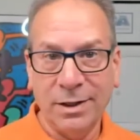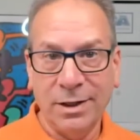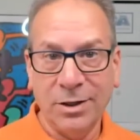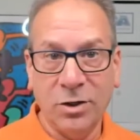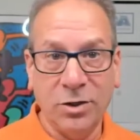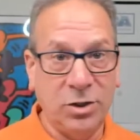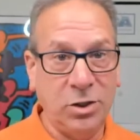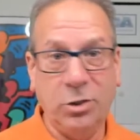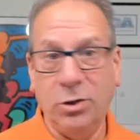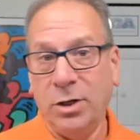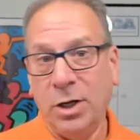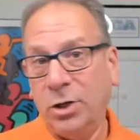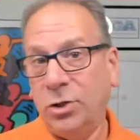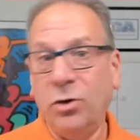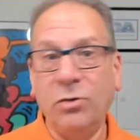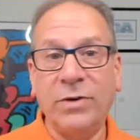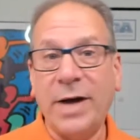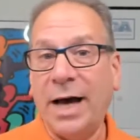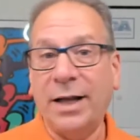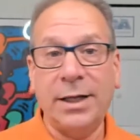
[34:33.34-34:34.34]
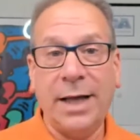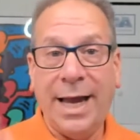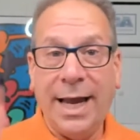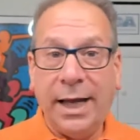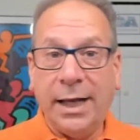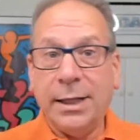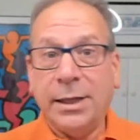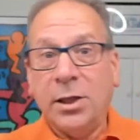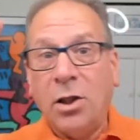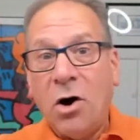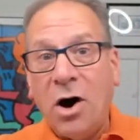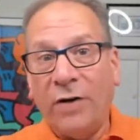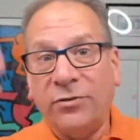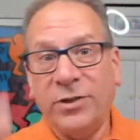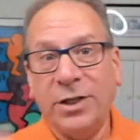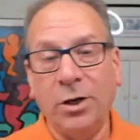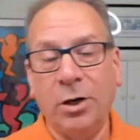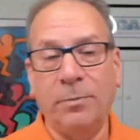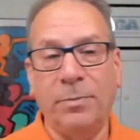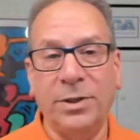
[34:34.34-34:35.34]
because you've got a
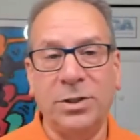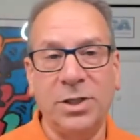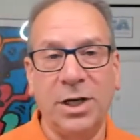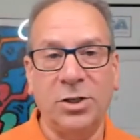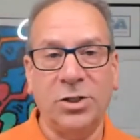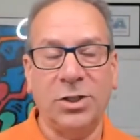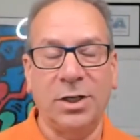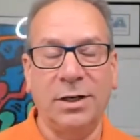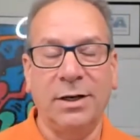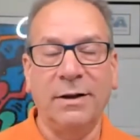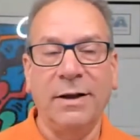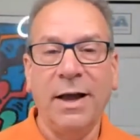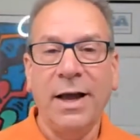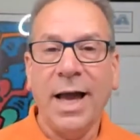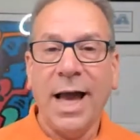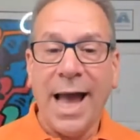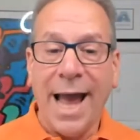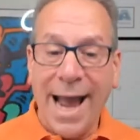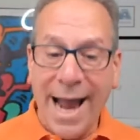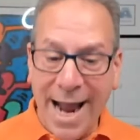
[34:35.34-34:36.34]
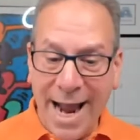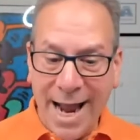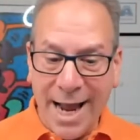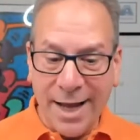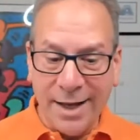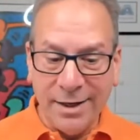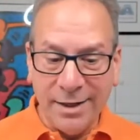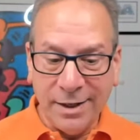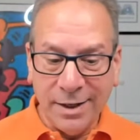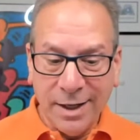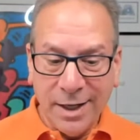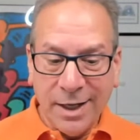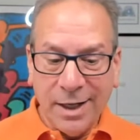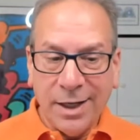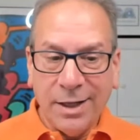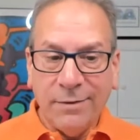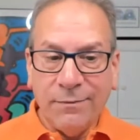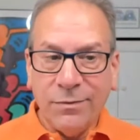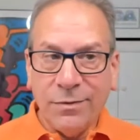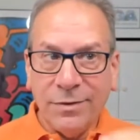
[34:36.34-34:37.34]
loftier position, and
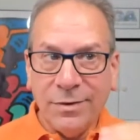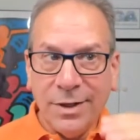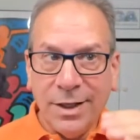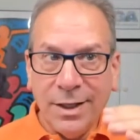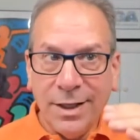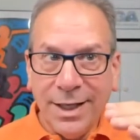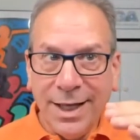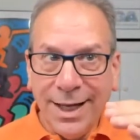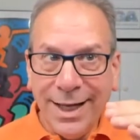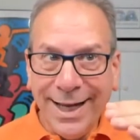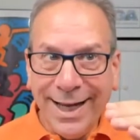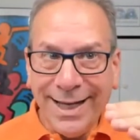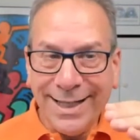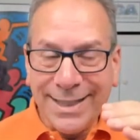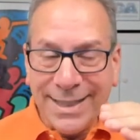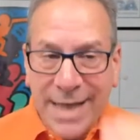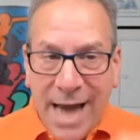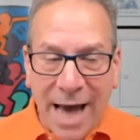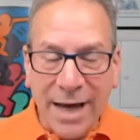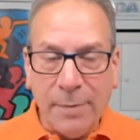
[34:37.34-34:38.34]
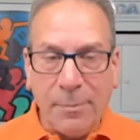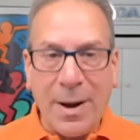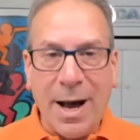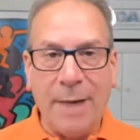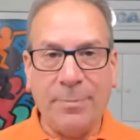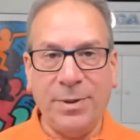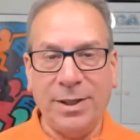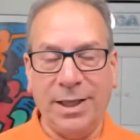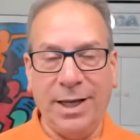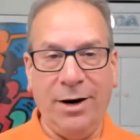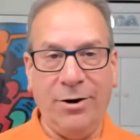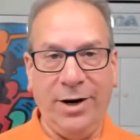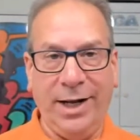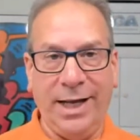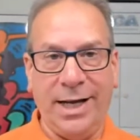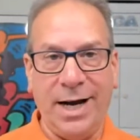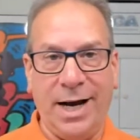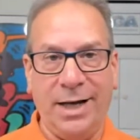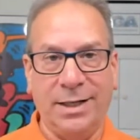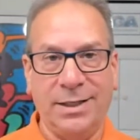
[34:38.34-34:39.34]
it's not a popularity
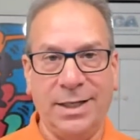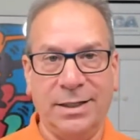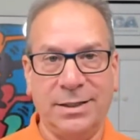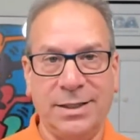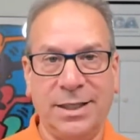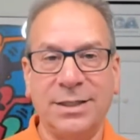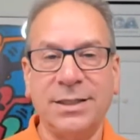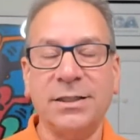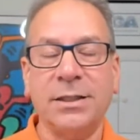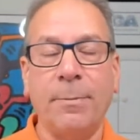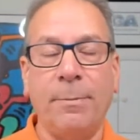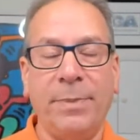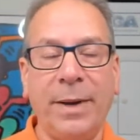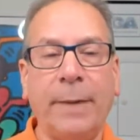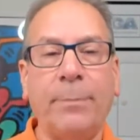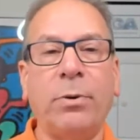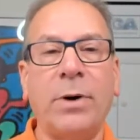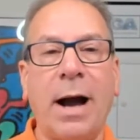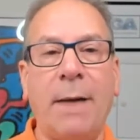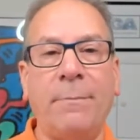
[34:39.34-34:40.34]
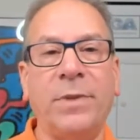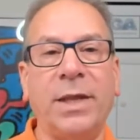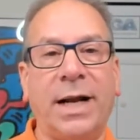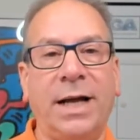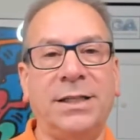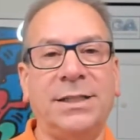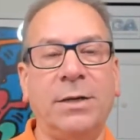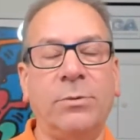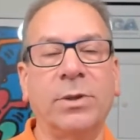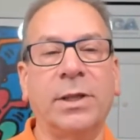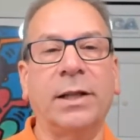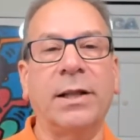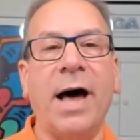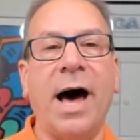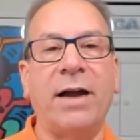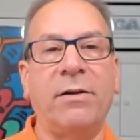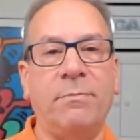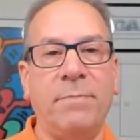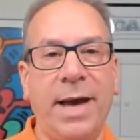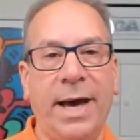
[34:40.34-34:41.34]
contest. This is a big problem that I see with a
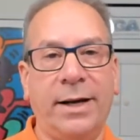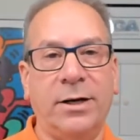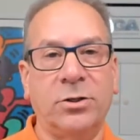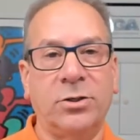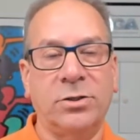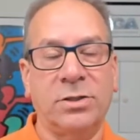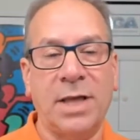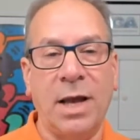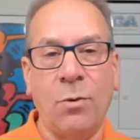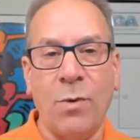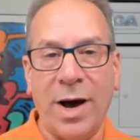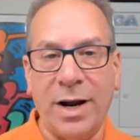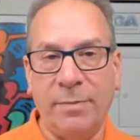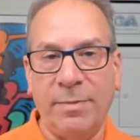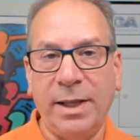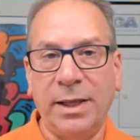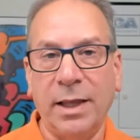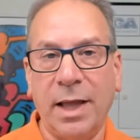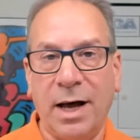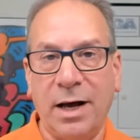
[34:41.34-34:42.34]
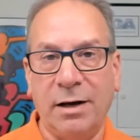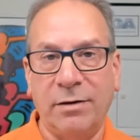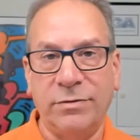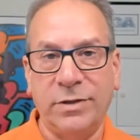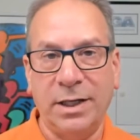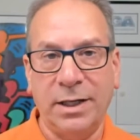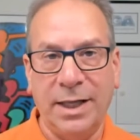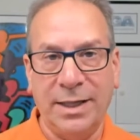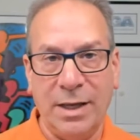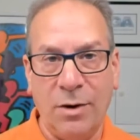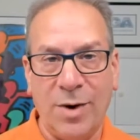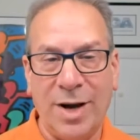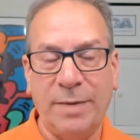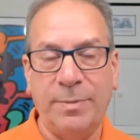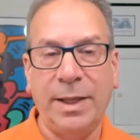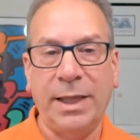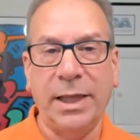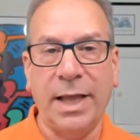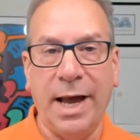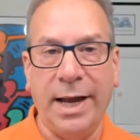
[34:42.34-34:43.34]
lot of managers. They want to be loved and they want to
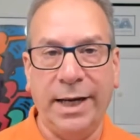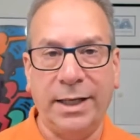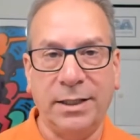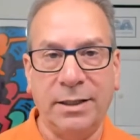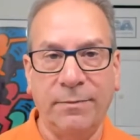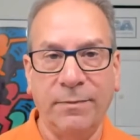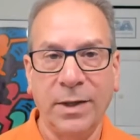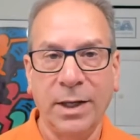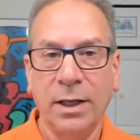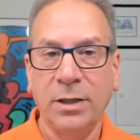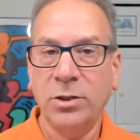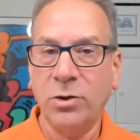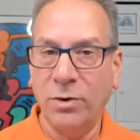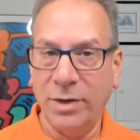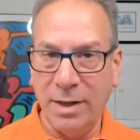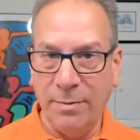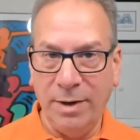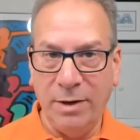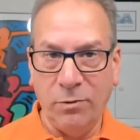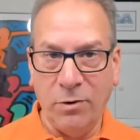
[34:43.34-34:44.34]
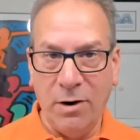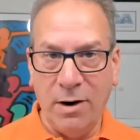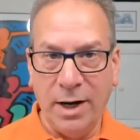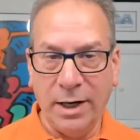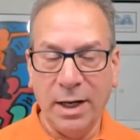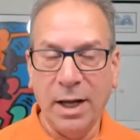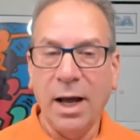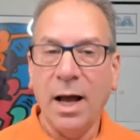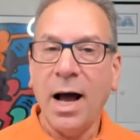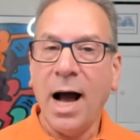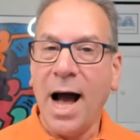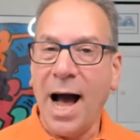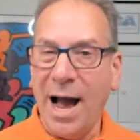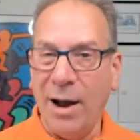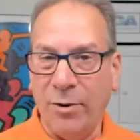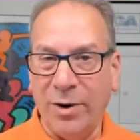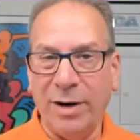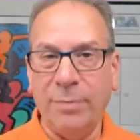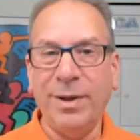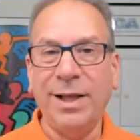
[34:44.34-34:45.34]
be liked. Don't get me wrong. I
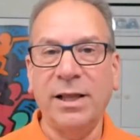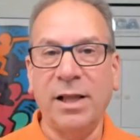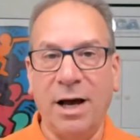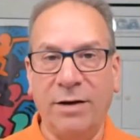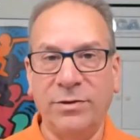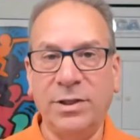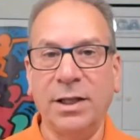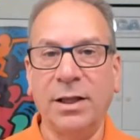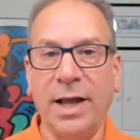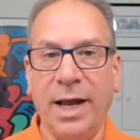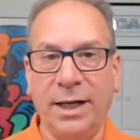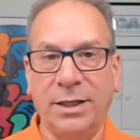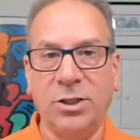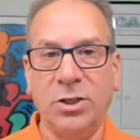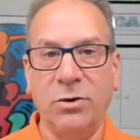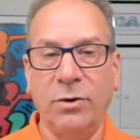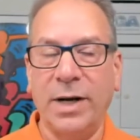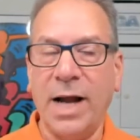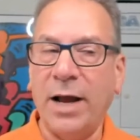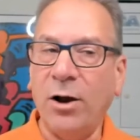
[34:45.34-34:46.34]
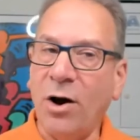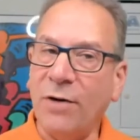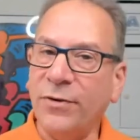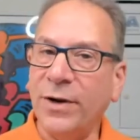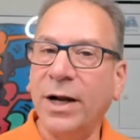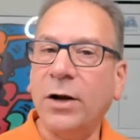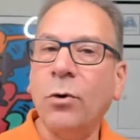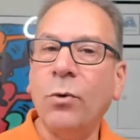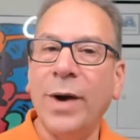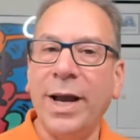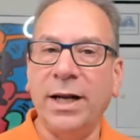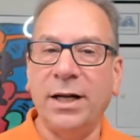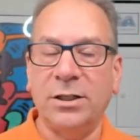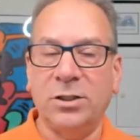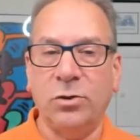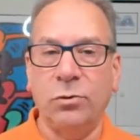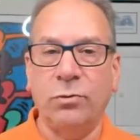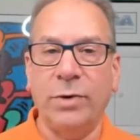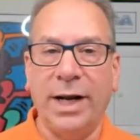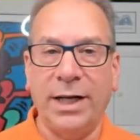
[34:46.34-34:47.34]
want to be loved and liked too. And I often equate it
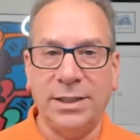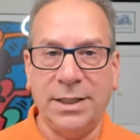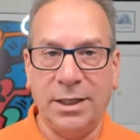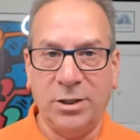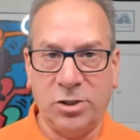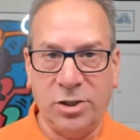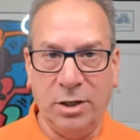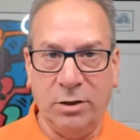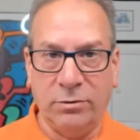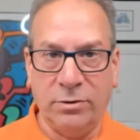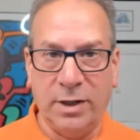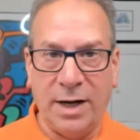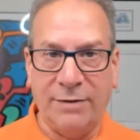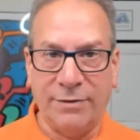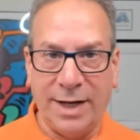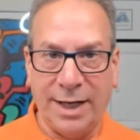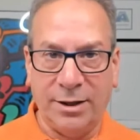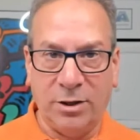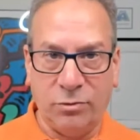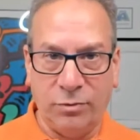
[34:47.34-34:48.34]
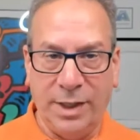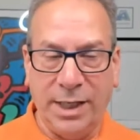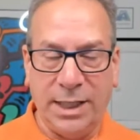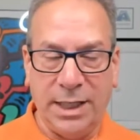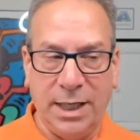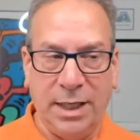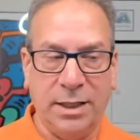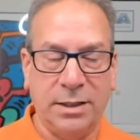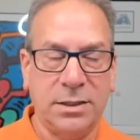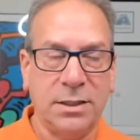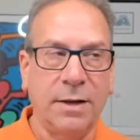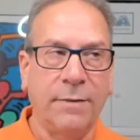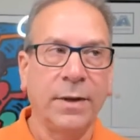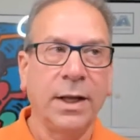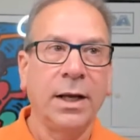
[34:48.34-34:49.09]
to raising children. I've got 3 kids.